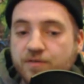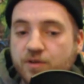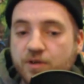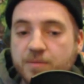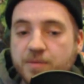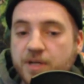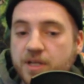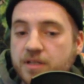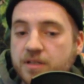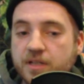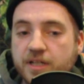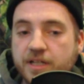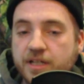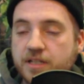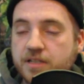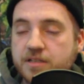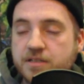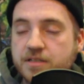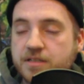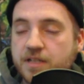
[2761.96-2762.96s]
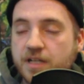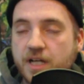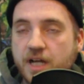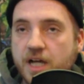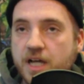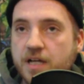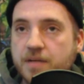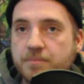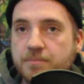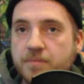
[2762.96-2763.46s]
for, man. Like
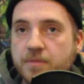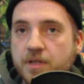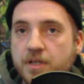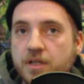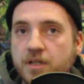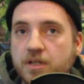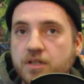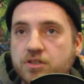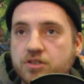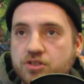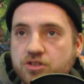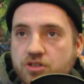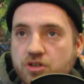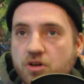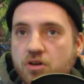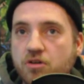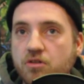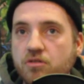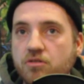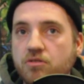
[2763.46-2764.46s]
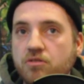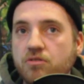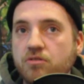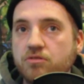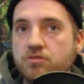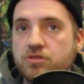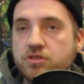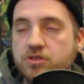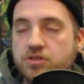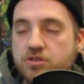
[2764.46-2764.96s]
I am so
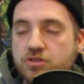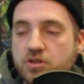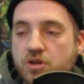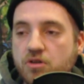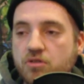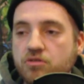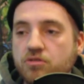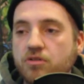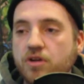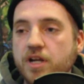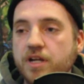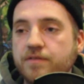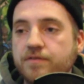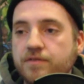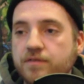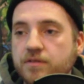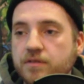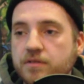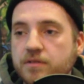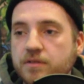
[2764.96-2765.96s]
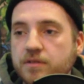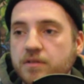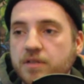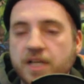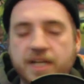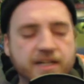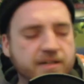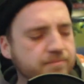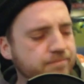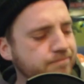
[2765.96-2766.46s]
grateful.
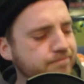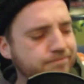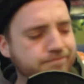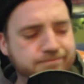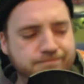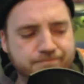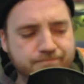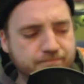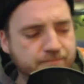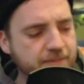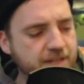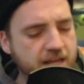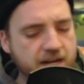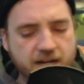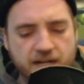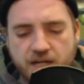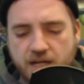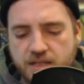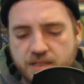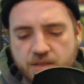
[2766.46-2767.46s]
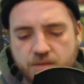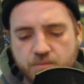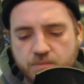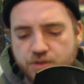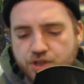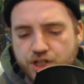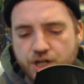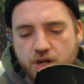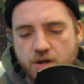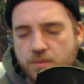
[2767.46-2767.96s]
Like that I got to
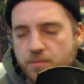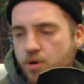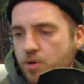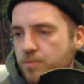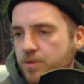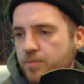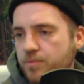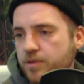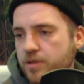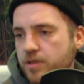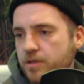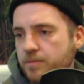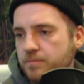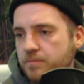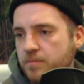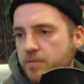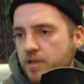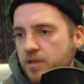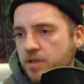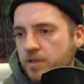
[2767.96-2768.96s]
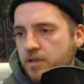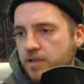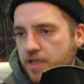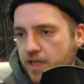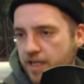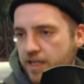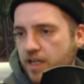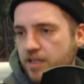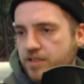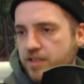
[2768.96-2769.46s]
share a moment with him.
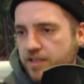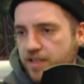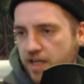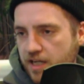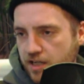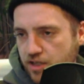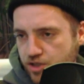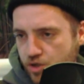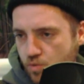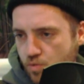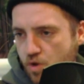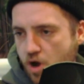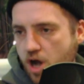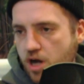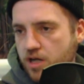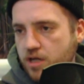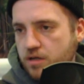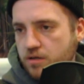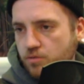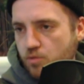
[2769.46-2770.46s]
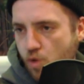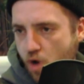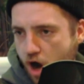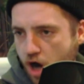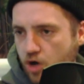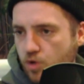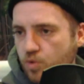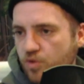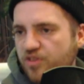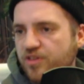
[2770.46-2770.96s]
That I got to
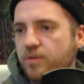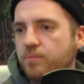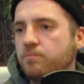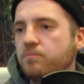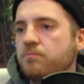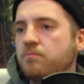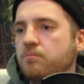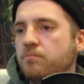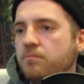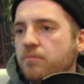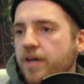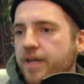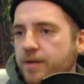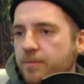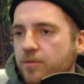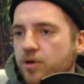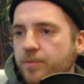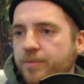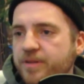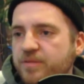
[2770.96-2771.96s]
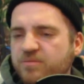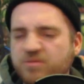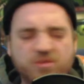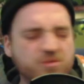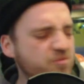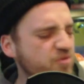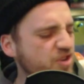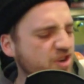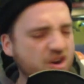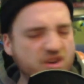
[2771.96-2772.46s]
walk with him. At a moment,
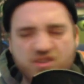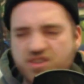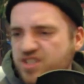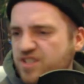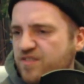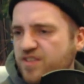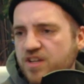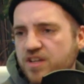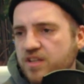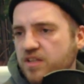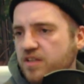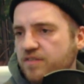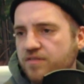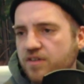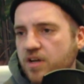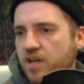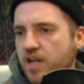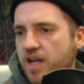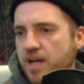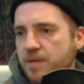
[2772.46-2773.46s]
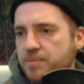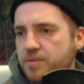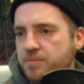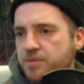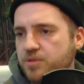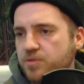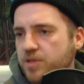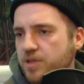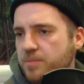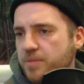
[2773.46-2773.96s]
regardless of anything that fucking happened
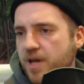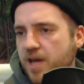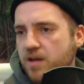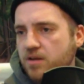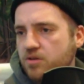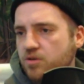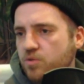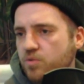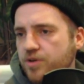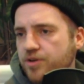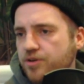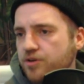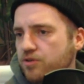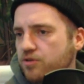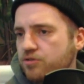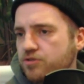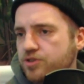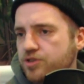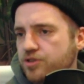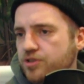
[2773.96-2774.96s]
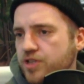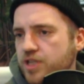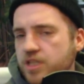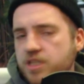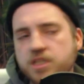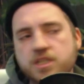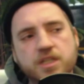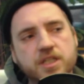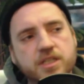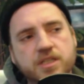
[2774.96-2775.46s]
between a battle or winner or loser or
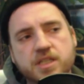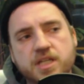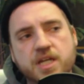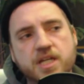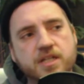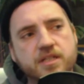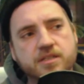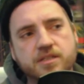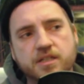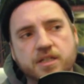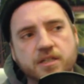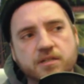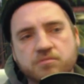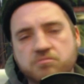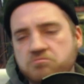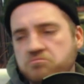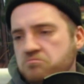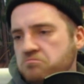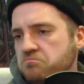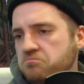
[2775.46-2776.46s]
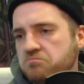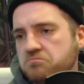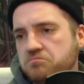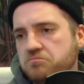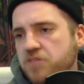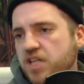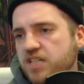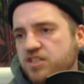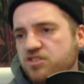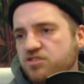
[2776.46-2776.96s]
anything like that. It's like
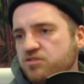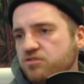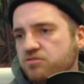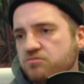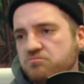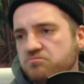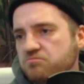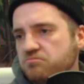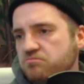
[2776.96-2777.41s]
that's